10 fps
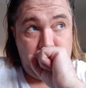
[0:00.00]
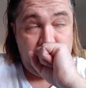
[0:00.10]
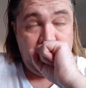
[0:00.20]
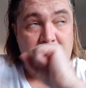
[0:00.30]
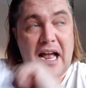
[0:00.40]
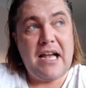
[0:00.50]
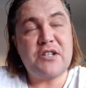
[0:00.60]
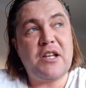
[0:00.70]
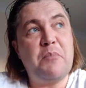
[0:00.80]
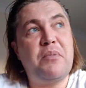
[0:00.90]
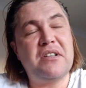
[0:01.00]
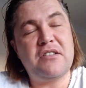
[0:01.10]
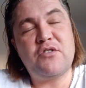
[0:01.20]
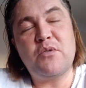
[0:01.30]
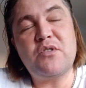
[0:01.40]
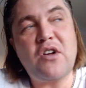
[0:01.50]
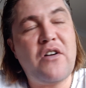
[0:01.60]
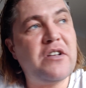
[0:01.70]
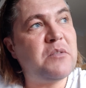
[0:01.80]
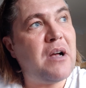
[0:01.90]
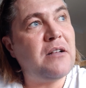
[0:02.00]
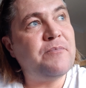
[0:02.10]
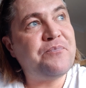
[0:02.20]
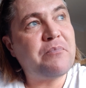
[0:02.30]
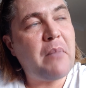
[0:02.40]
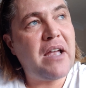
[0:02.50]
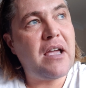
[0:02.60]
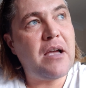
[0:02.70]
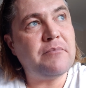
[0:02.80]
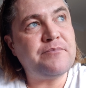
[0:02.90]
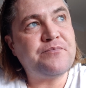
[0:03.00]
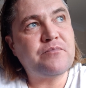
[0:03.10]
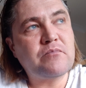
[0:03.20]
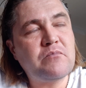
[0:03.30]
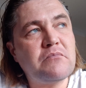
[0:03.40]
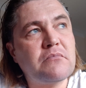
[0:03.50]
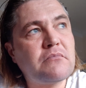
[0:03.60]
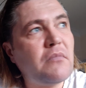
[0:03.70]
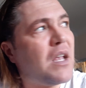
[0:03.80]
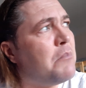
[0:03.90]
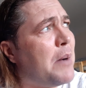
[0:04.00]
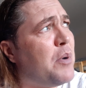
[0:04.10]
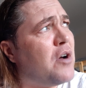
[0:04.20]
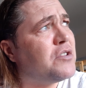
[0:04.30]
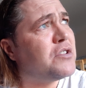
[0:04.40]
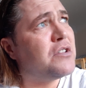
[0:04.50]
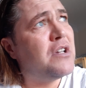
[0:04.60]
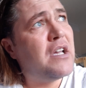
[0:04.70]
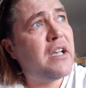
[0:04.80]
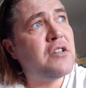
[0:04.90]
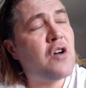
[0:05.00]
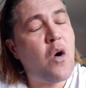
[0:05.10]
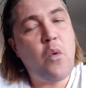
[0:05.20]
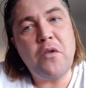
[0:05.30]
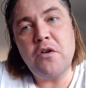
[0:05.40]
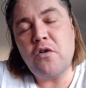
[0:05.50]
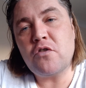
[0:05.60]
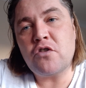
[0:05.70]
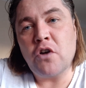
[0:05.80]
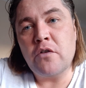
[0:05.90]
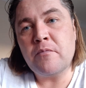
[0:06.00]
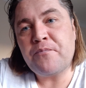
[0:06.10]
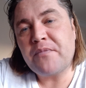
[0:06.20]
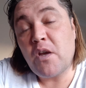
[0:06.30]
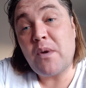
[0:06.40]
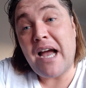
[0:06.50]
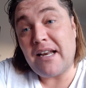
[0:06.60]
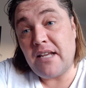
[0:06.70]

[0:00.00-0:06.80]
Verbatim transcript: I actually this is a true story as well. My um my boss he's got a one-year-old son who can't